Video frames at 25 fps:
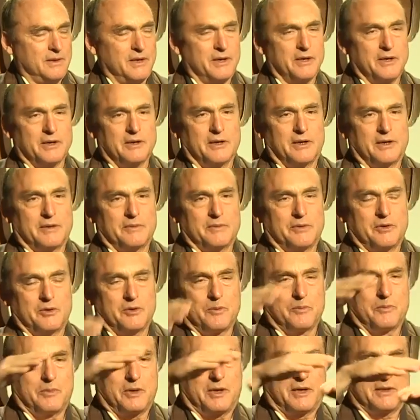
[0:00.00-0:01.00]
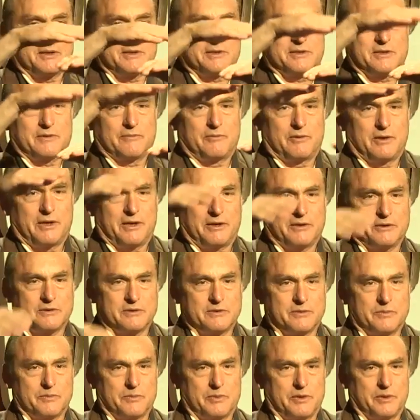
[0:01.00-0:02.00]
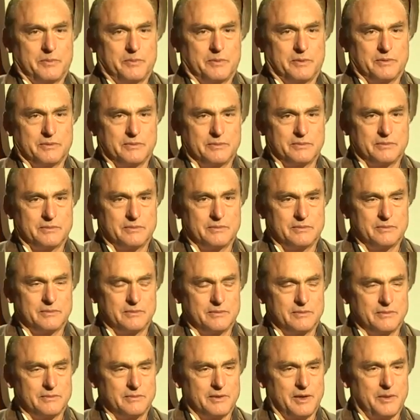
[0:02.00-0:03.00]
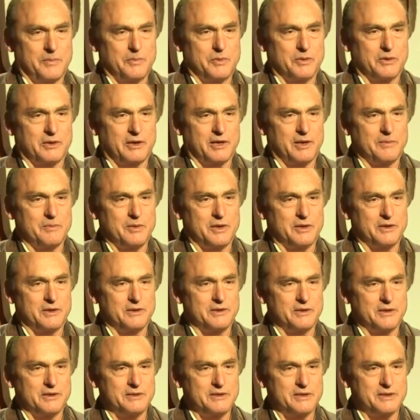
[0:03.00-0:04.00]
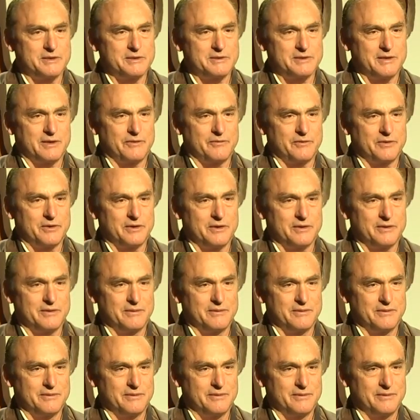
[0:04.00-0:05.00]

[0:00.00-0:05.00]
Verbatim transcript: And I got, you know, boxes of letters from people. That book came out in 1970.